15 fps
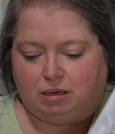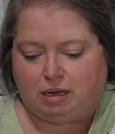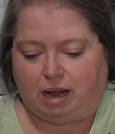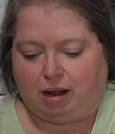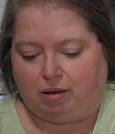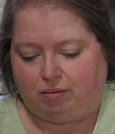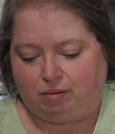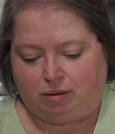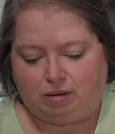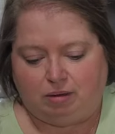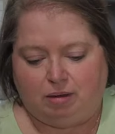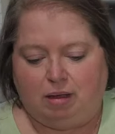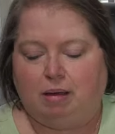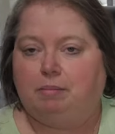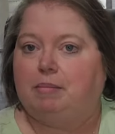Now,
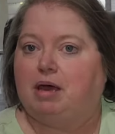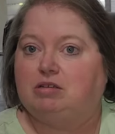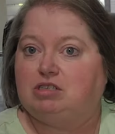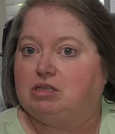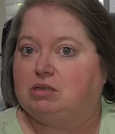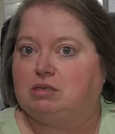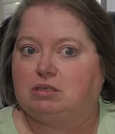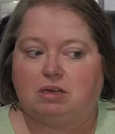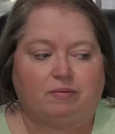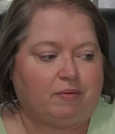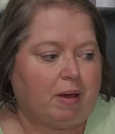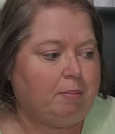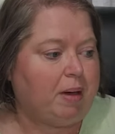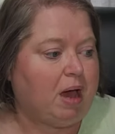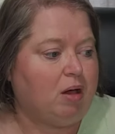most of the stuff
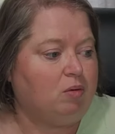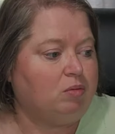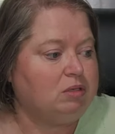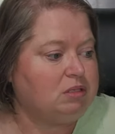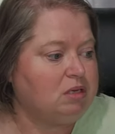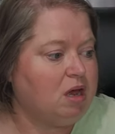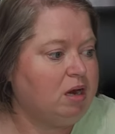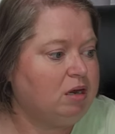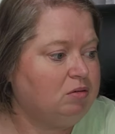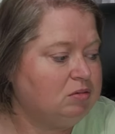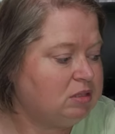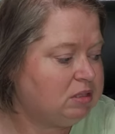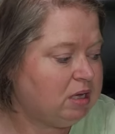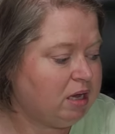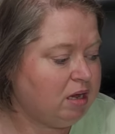I bought was not
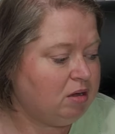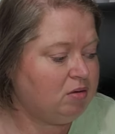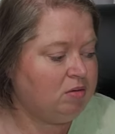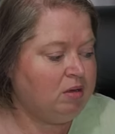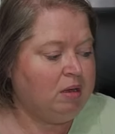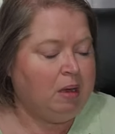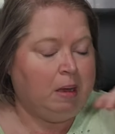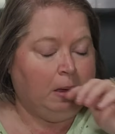on sale,